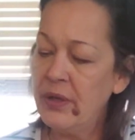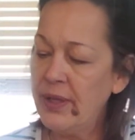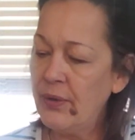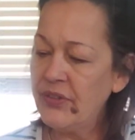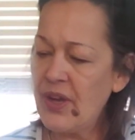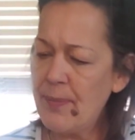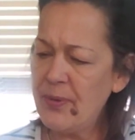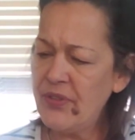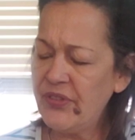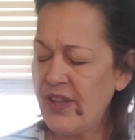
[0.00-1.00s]
Now, on top
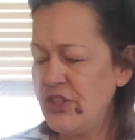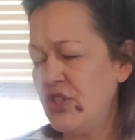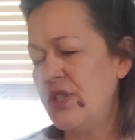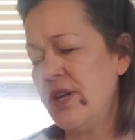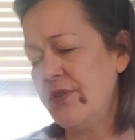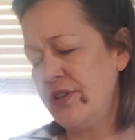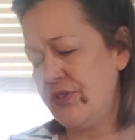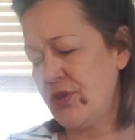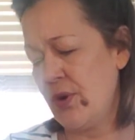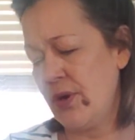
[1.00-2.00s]
of the
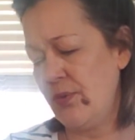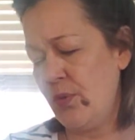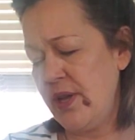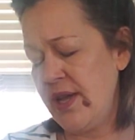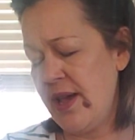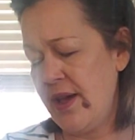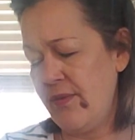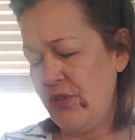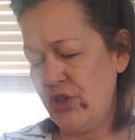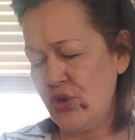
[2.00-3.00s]
Sagittarius card, we
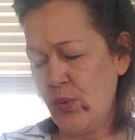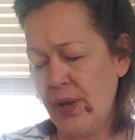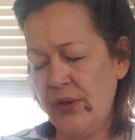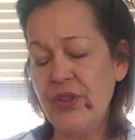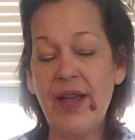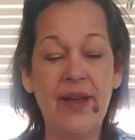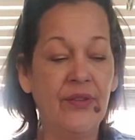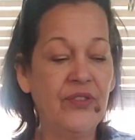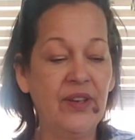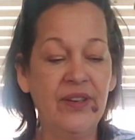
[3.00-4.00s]
have the 12th
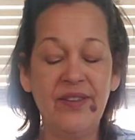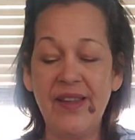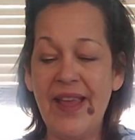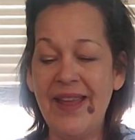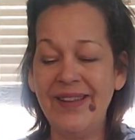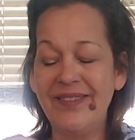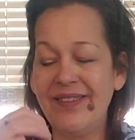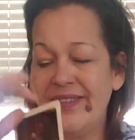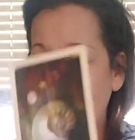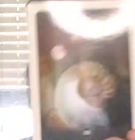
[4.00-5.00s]
house, and, and it's
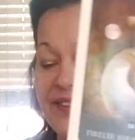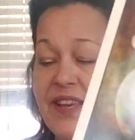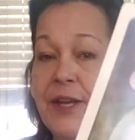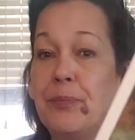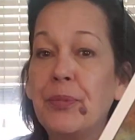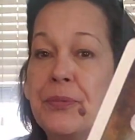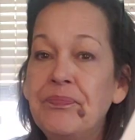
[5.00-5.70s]
escape.